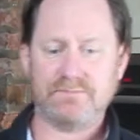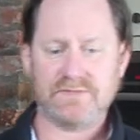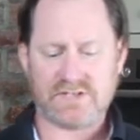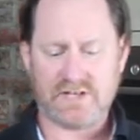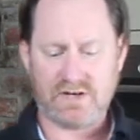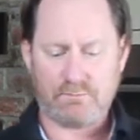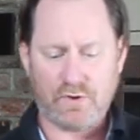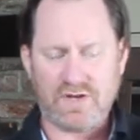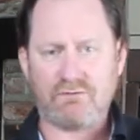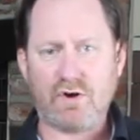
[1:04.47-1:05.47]
So you
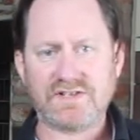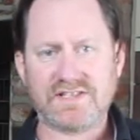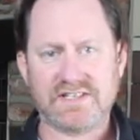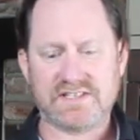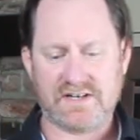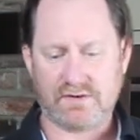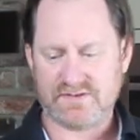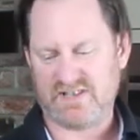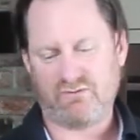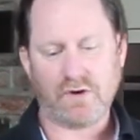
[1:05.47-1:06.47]
put your roasting tin,
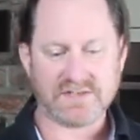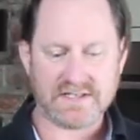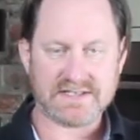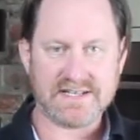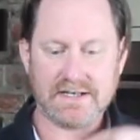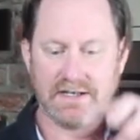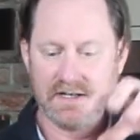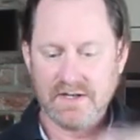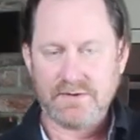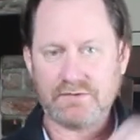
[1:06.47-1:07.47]
obviously roasting tin.
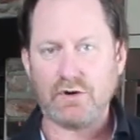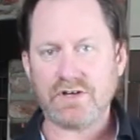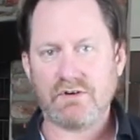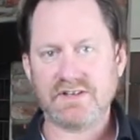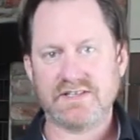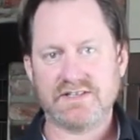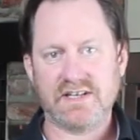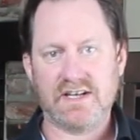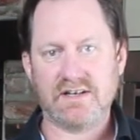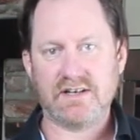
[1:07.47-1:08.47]
You've got your roasting
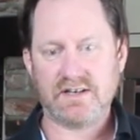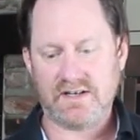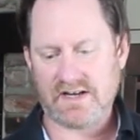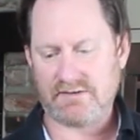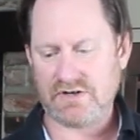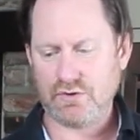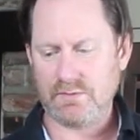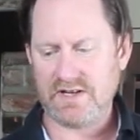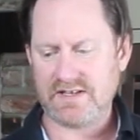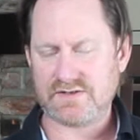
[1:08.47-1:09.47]
tin, you'd have it
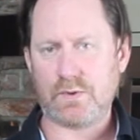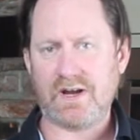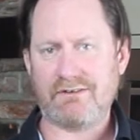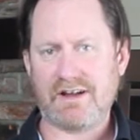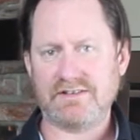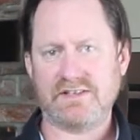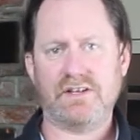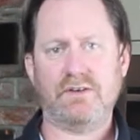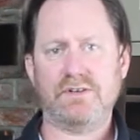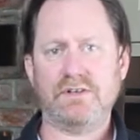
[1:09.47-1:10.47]
normally this way around in
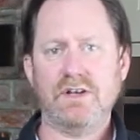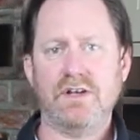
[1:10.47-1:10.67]
the oven.